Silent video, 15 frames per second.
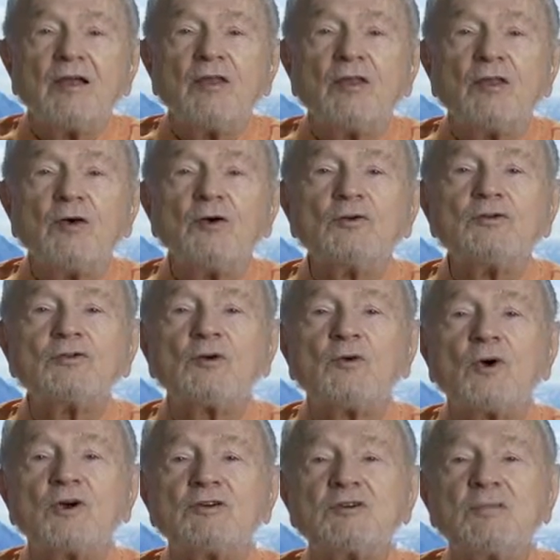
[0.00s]
those who
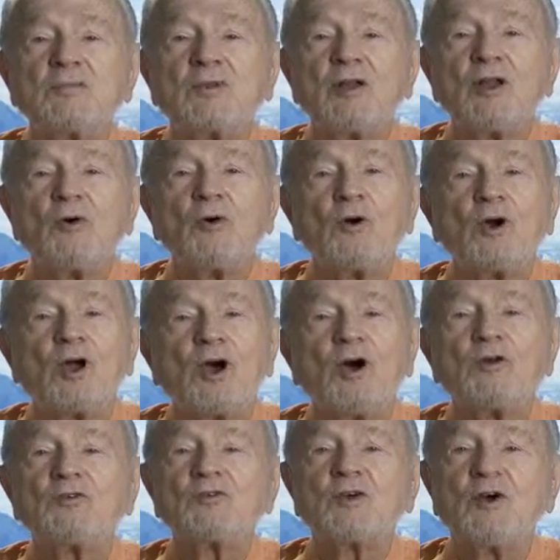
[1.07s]
worship the lower
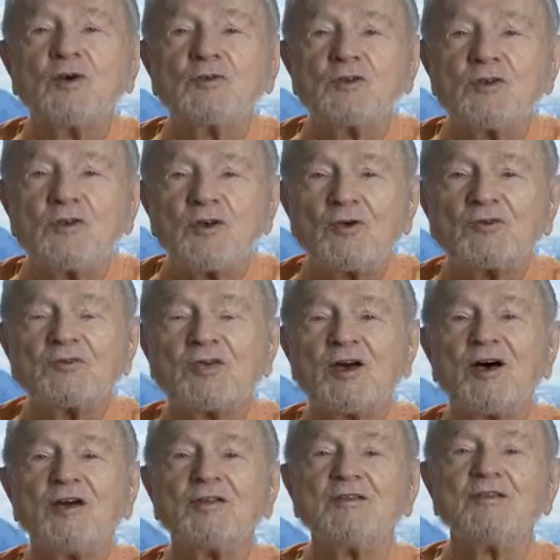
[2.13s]
gods go to those
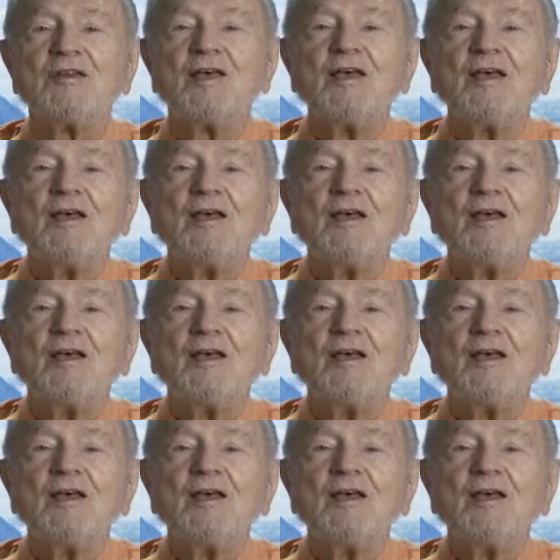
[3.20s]
gods.